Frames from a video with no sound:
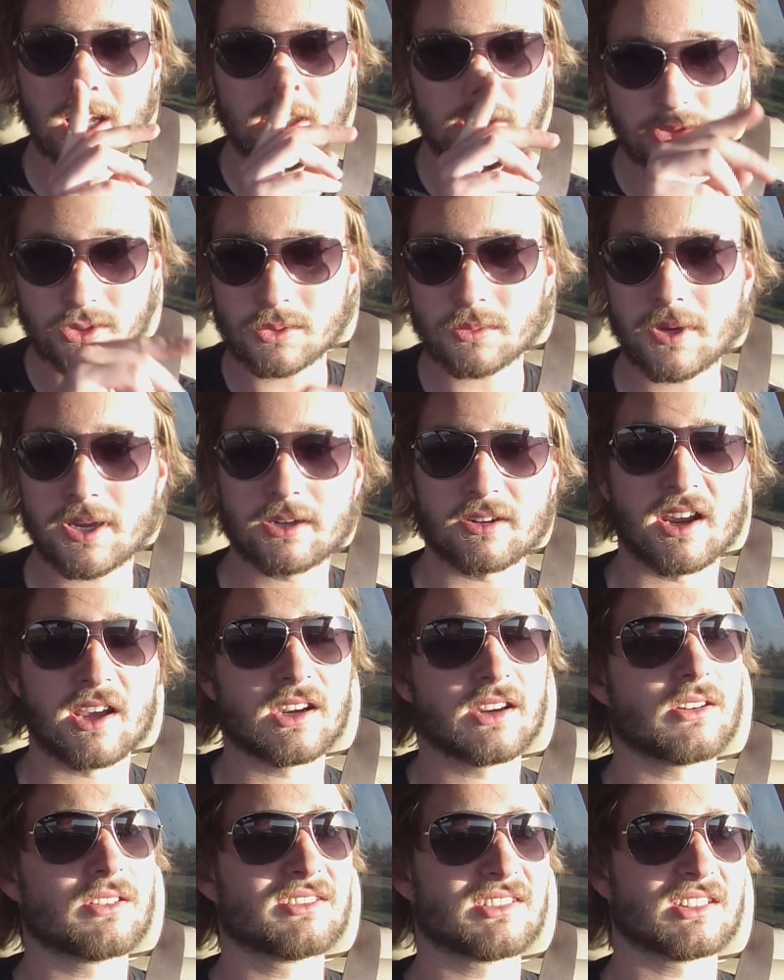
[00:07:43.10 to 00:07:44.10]
two-way
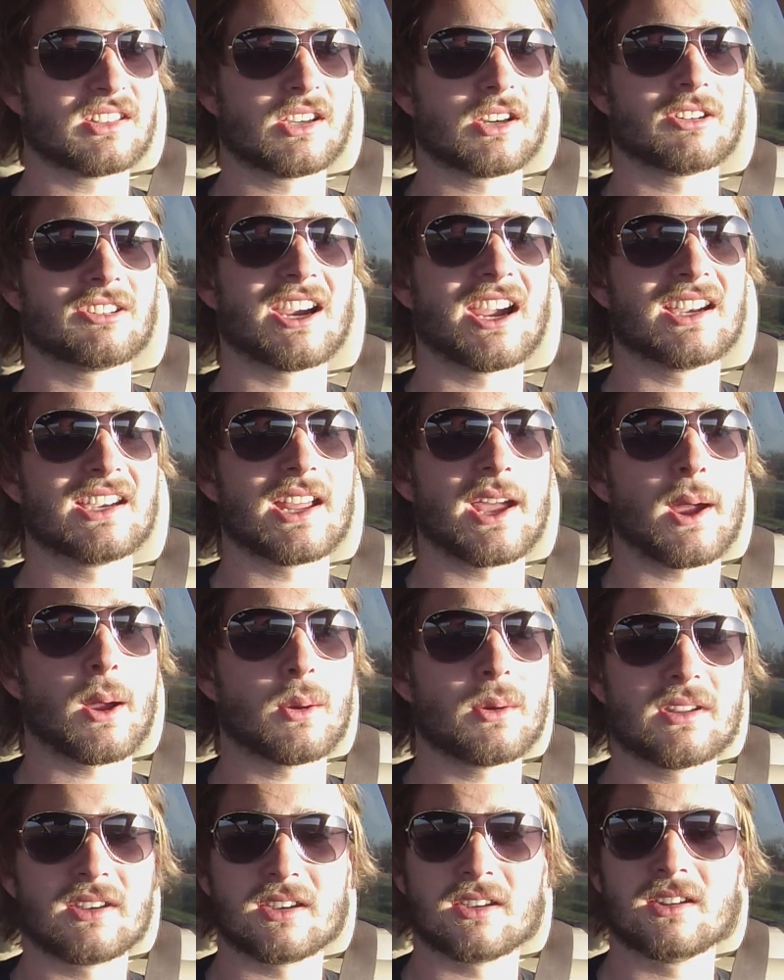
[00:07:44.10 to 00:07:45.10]
radios in here right
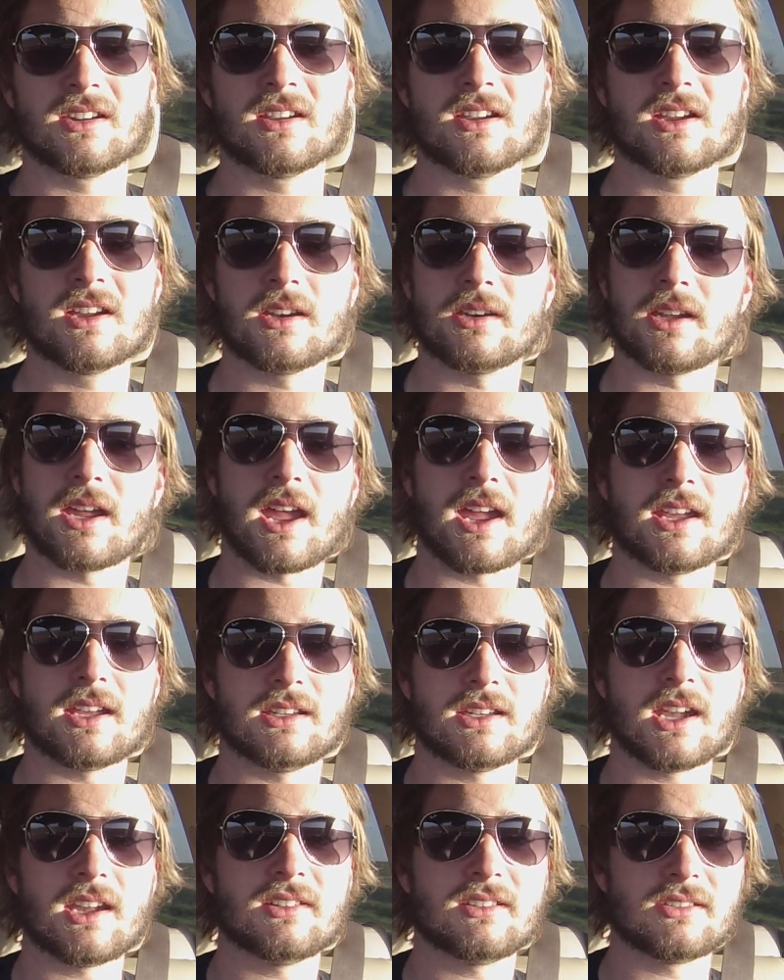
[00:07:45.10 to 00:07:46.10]
now, and
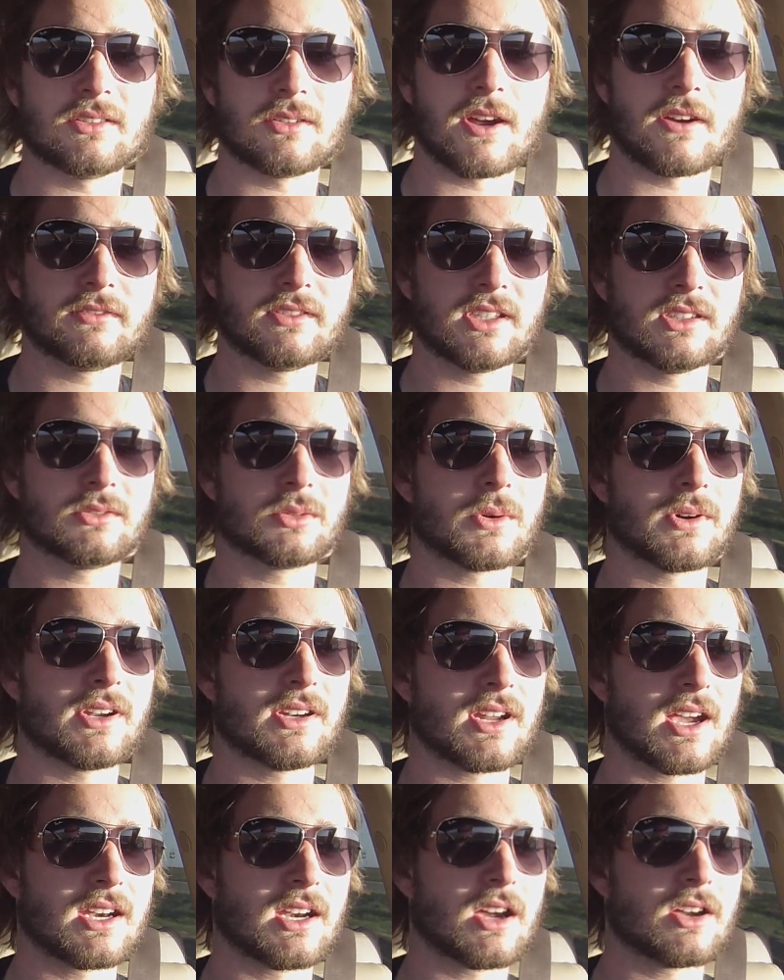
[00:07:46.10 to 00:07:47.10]
the Yaesu
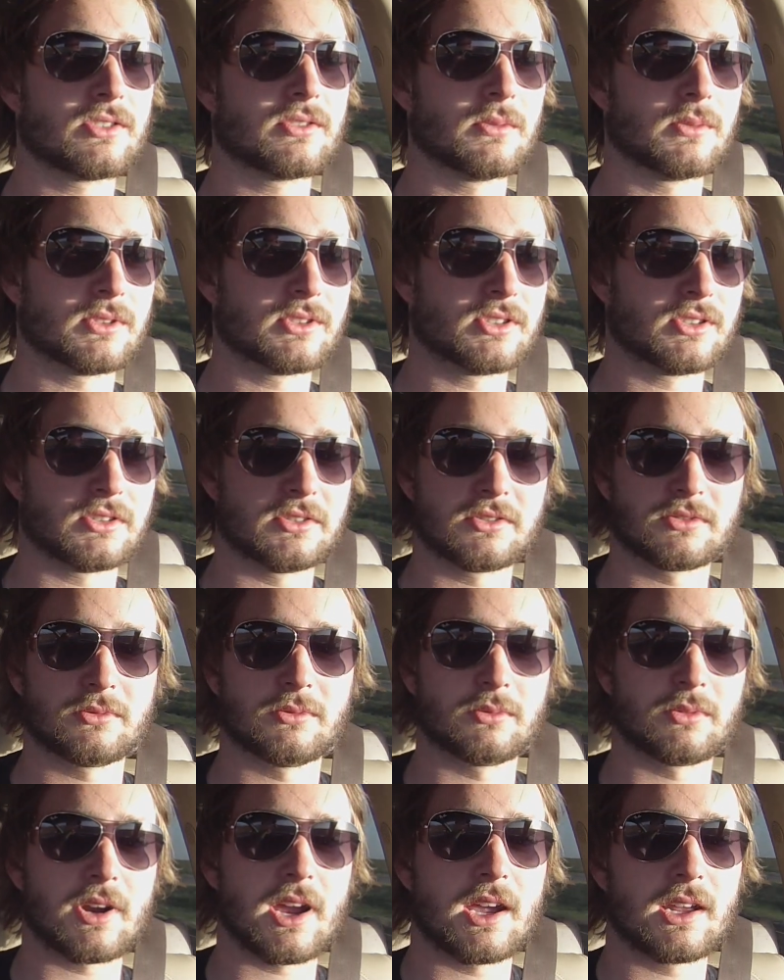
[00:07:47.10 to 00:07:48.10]
FT2900, which is
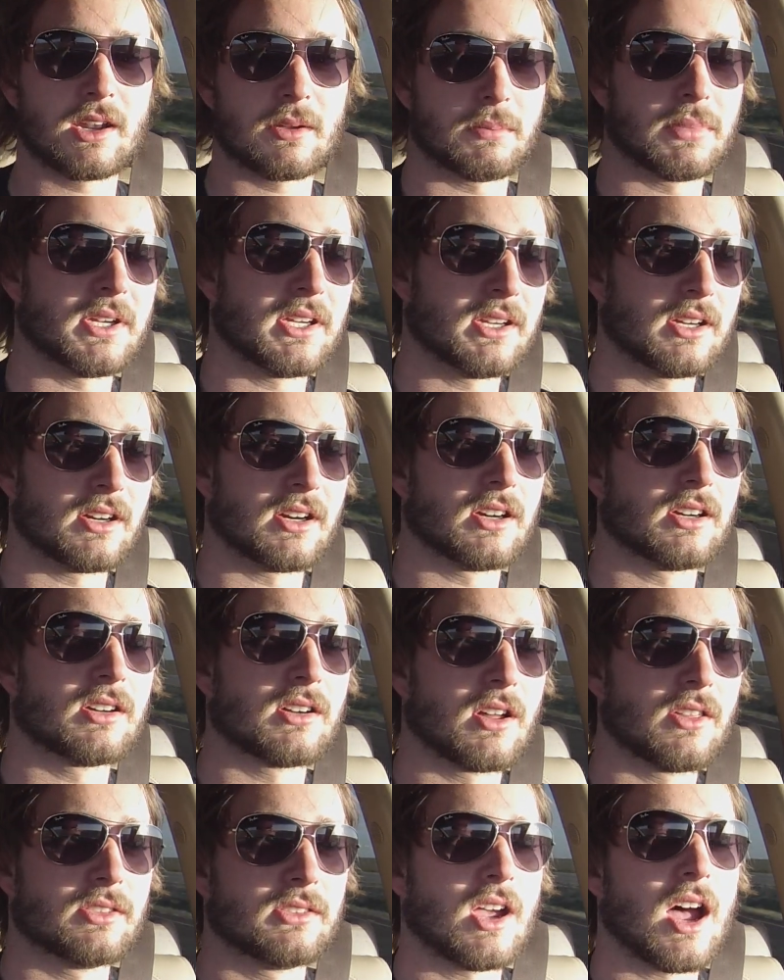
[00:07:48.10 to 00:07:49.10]
right up here
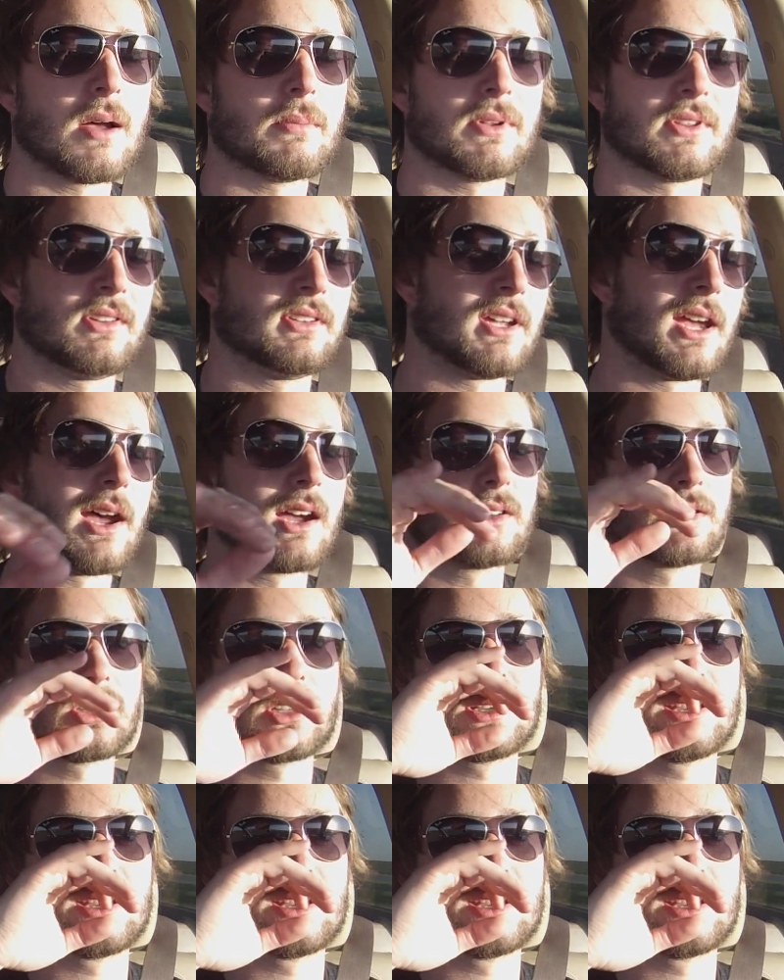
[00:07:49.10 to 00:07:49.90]
on top of the dash.